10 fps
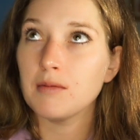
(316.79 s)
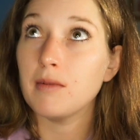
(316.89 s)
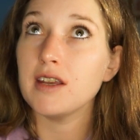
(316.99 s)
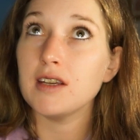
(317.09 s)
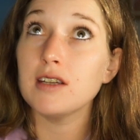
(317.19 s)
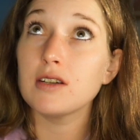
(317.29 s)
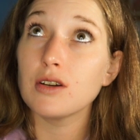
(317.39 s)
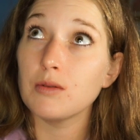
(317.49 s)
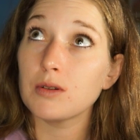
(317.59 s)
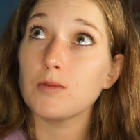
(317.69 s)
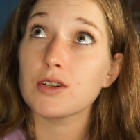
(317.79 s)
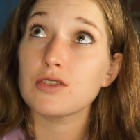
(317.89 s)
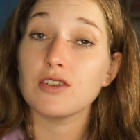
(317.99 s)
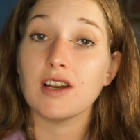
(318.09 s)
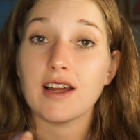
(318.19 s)
My ego would want
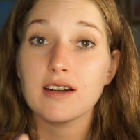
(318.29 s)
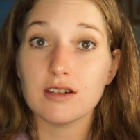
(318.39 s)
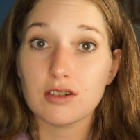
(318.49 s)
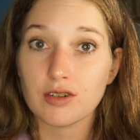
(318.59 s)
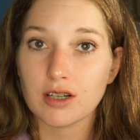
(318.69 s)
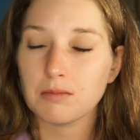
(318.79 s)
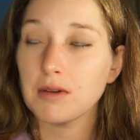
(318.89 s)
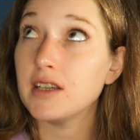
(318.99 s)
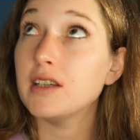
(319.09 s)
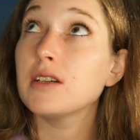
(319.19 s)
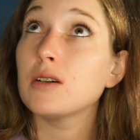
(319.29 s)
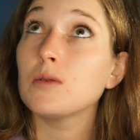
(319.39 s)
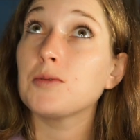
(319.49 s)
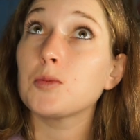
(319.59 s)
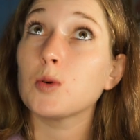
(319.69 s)
to land a trick. My ego
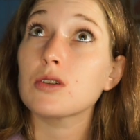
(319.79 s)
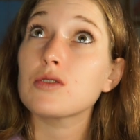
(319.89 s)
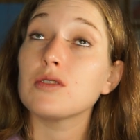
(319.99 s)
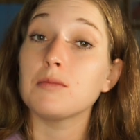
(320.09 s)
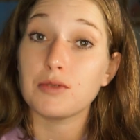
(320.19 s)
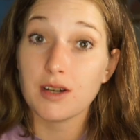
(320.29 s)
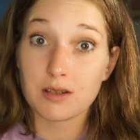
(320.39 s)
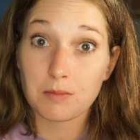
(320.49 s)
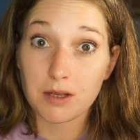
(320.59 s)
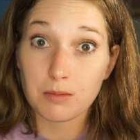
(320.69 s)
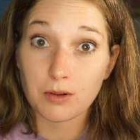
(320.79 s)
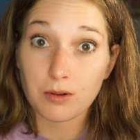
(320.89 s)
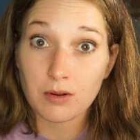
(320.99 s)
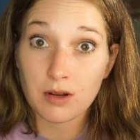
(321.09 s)
would want to impress people.